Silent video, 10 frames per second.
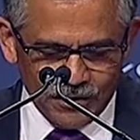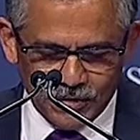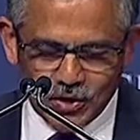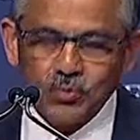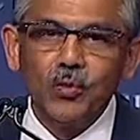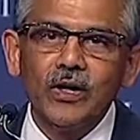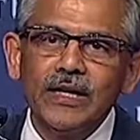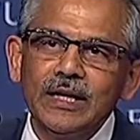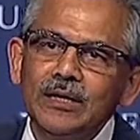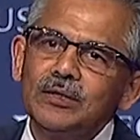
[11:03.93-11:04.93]
This
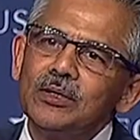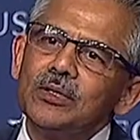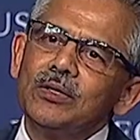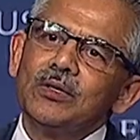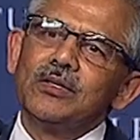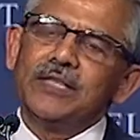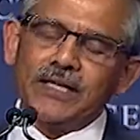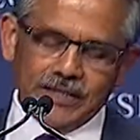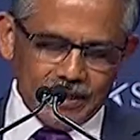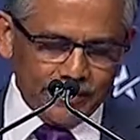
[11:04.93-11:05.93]
morning,
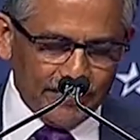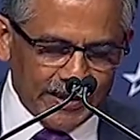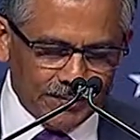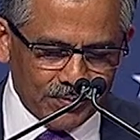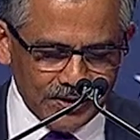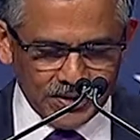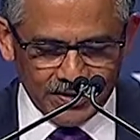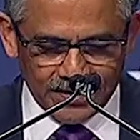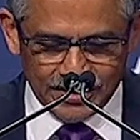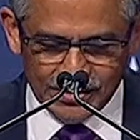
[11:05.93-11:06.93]
Secretary Penny
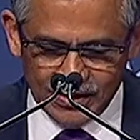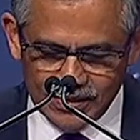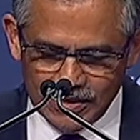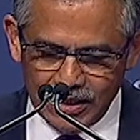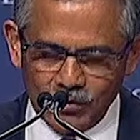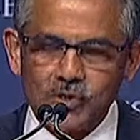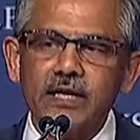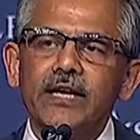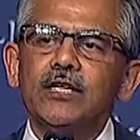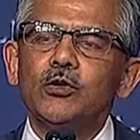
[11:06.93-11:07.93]
Pritzker discussed how
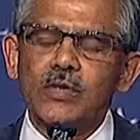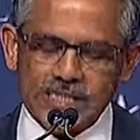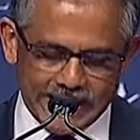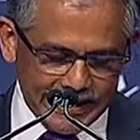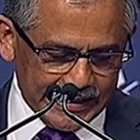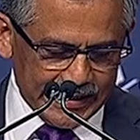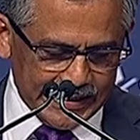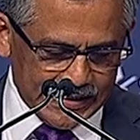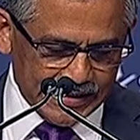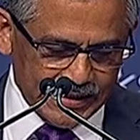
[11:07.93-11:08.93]
Select USA can
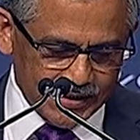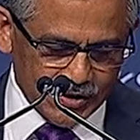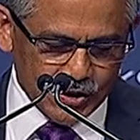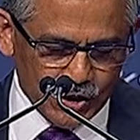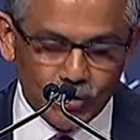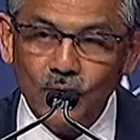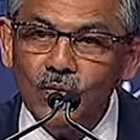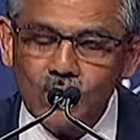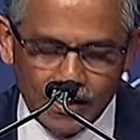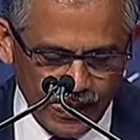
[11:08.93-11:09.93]
assist you,
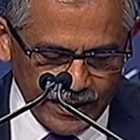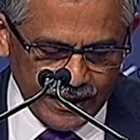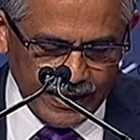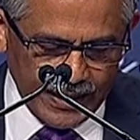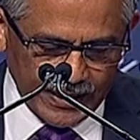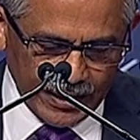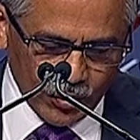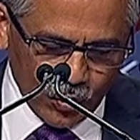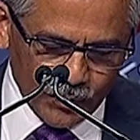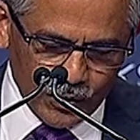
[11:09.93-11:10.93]
and I
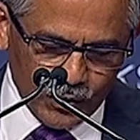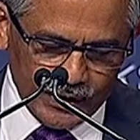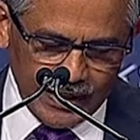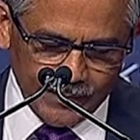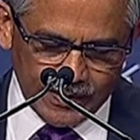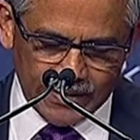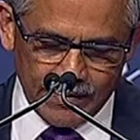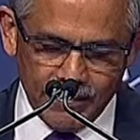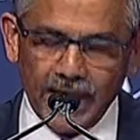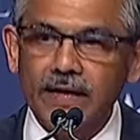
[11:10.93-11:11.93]
hope you'll keep us in
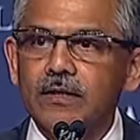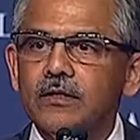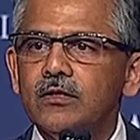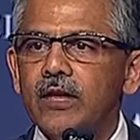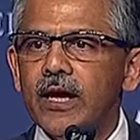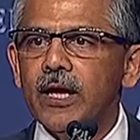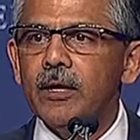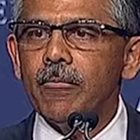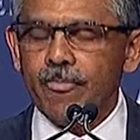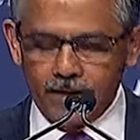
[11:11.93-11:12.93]
mind today,
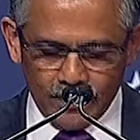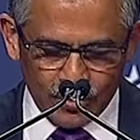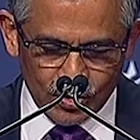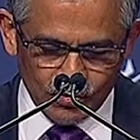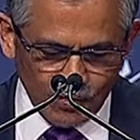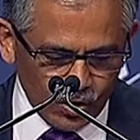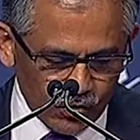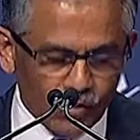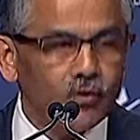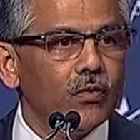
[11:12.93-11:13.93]

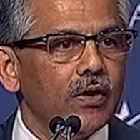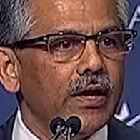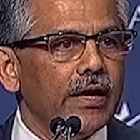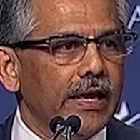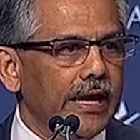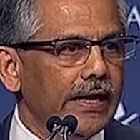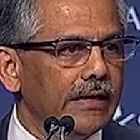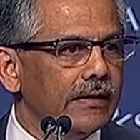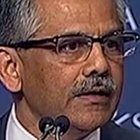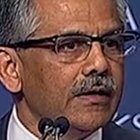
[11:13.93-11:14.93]
tomorrow,
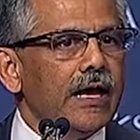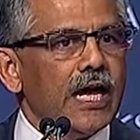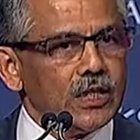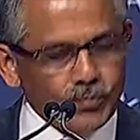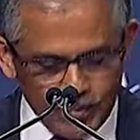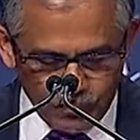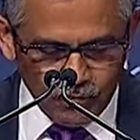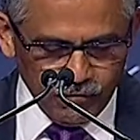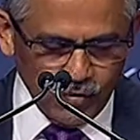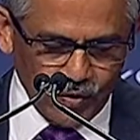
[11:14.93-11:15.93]
and as we move
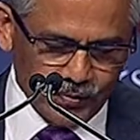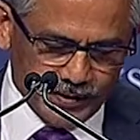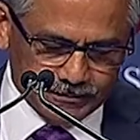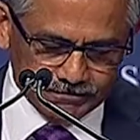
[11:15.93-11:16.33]
forward.